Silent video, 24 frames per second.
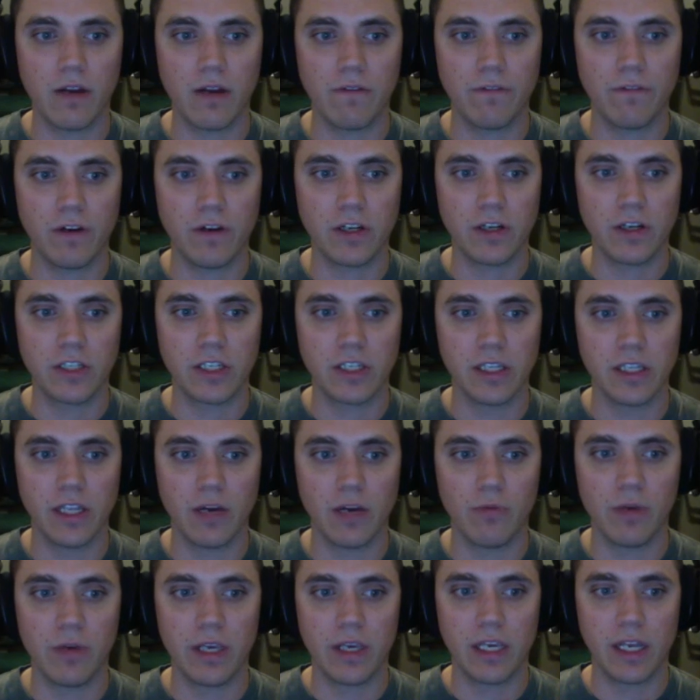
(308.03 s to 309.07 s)
a function that
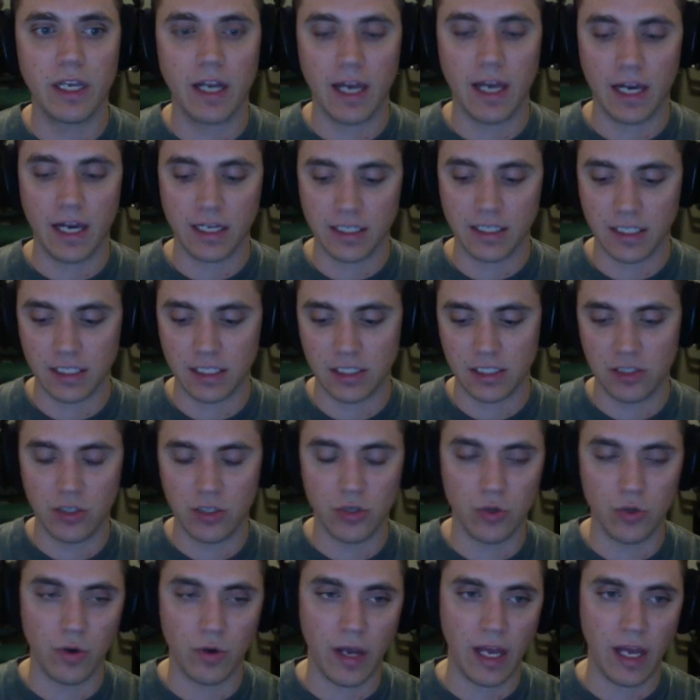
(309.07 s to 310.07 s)
we can access to